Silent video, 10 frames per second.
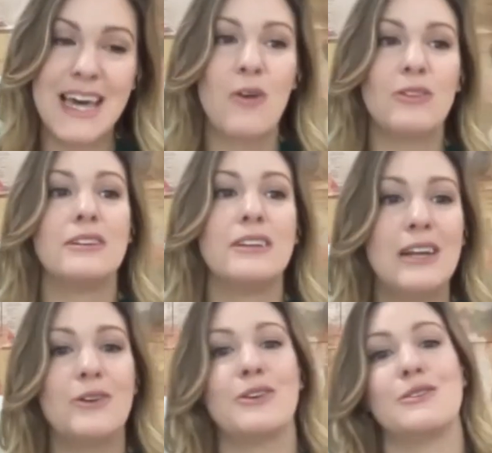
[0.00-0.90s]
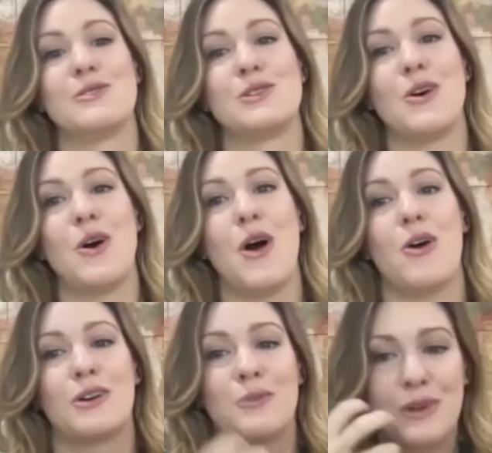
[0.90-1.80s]
Leaders
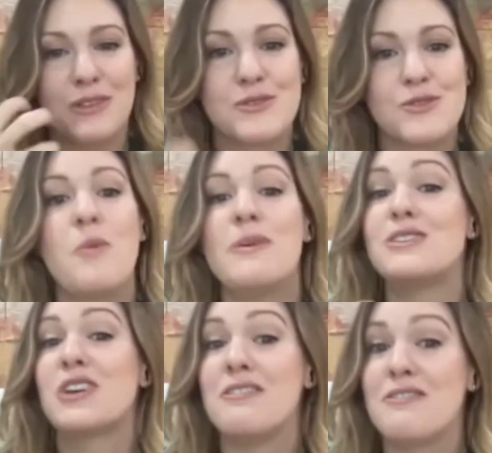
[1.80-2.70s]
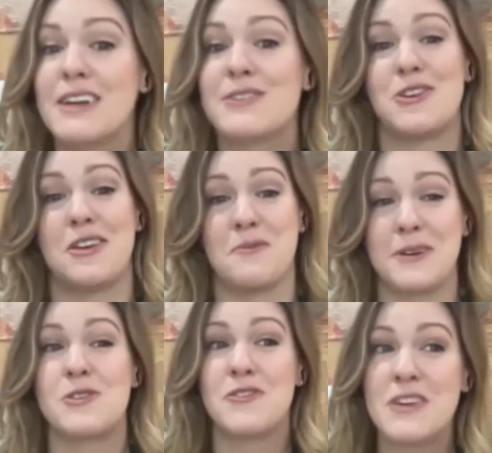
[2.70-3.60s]
are with so much conviction,
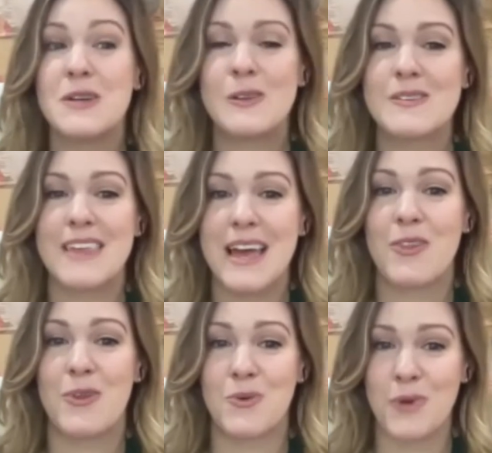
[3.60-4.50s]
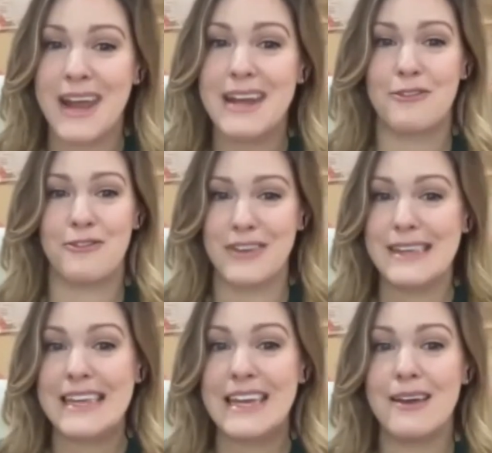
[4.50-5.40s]
which feels like the right
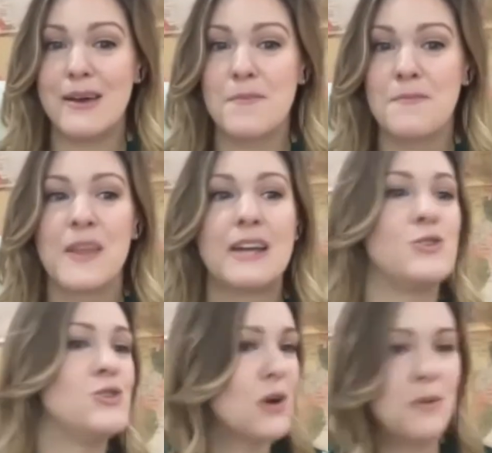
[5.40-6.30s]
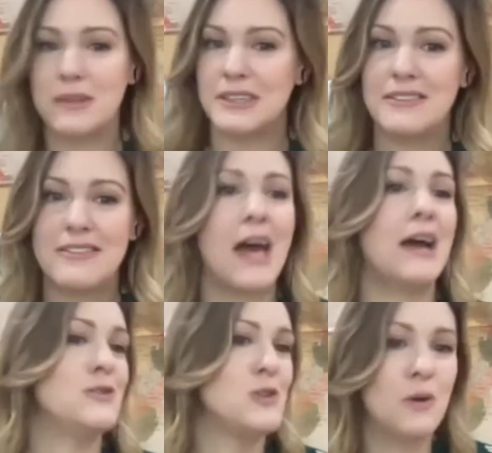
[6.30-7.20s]
feeling, don't believe
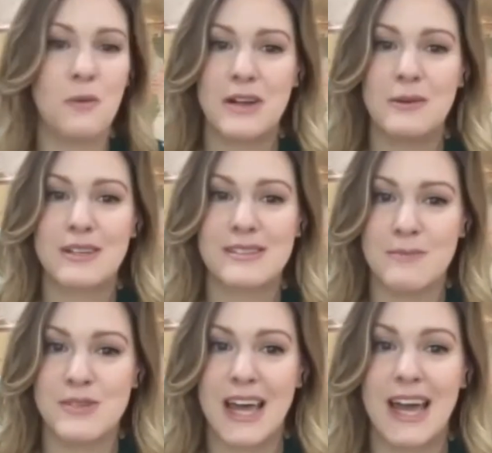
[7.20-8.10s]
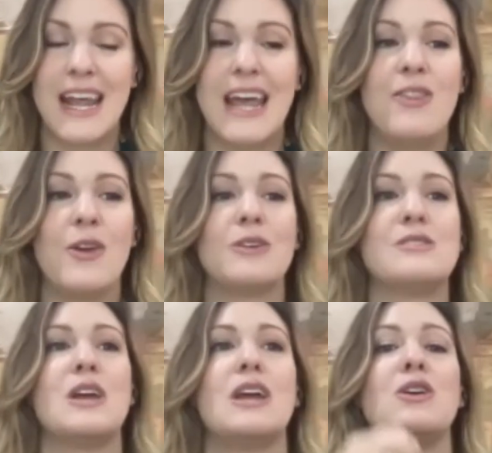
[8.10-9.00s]
that, don't want to accept that. And there
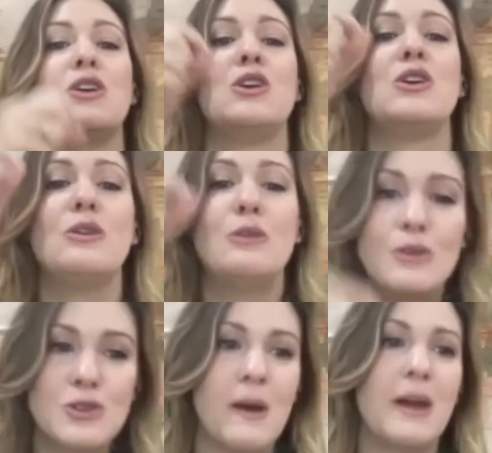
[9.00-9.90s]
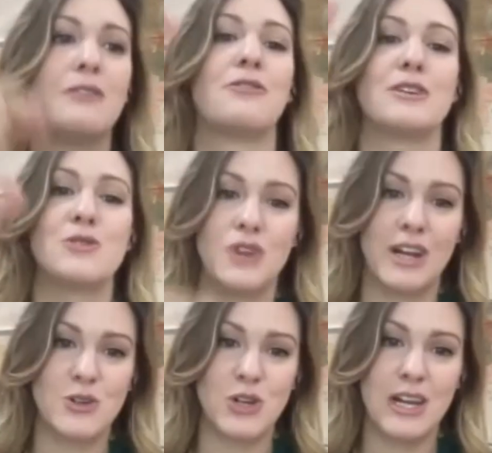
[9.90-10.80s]
is a huge amount of
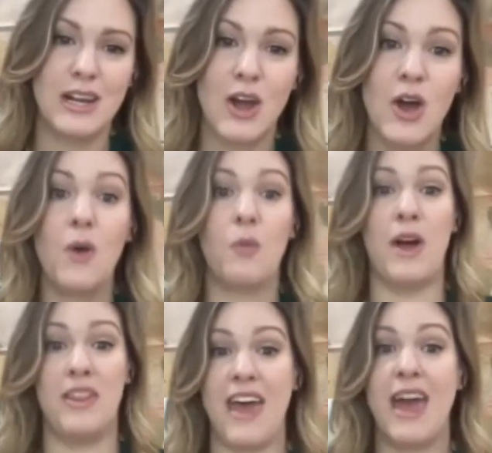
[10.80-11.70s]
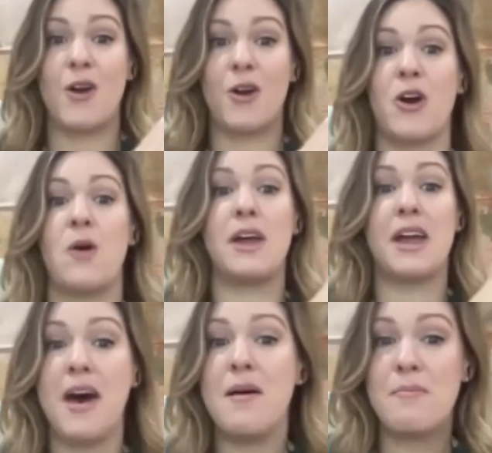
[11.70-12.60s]
frustration mm-hmm. when they are going
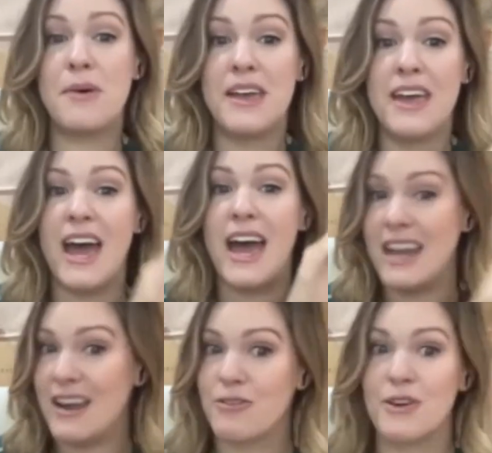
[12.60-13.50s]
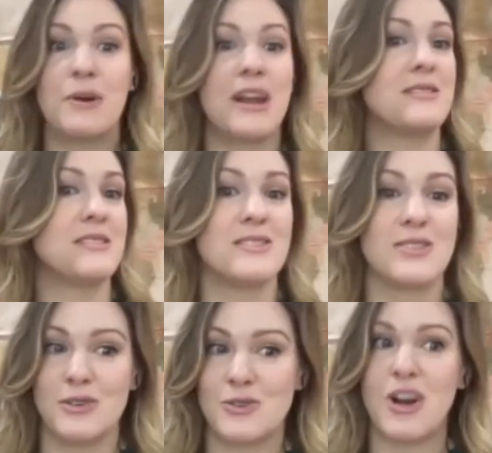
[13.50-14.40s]
up and everyone else is
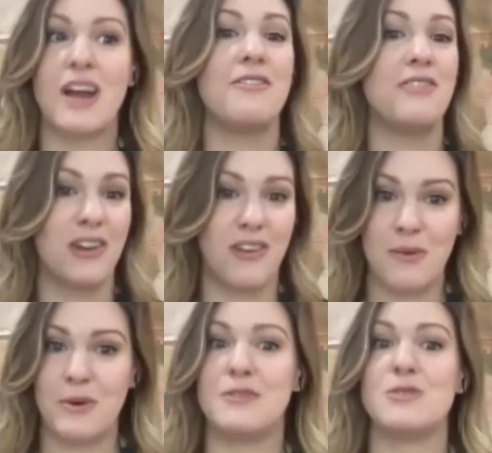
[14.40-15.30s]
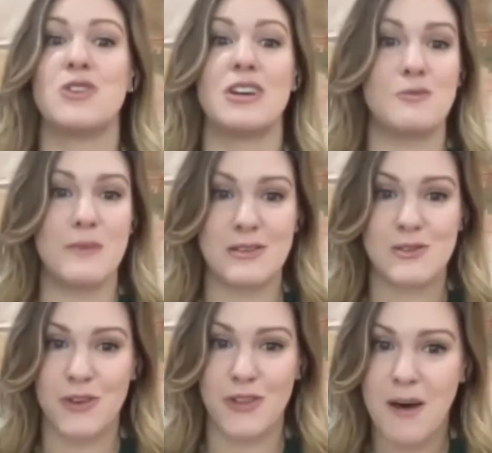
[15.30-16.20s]
still trying to figure out what this change
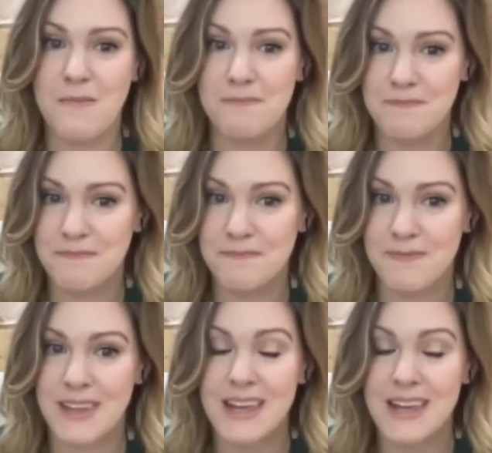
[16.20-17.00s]
means for them. Yeah.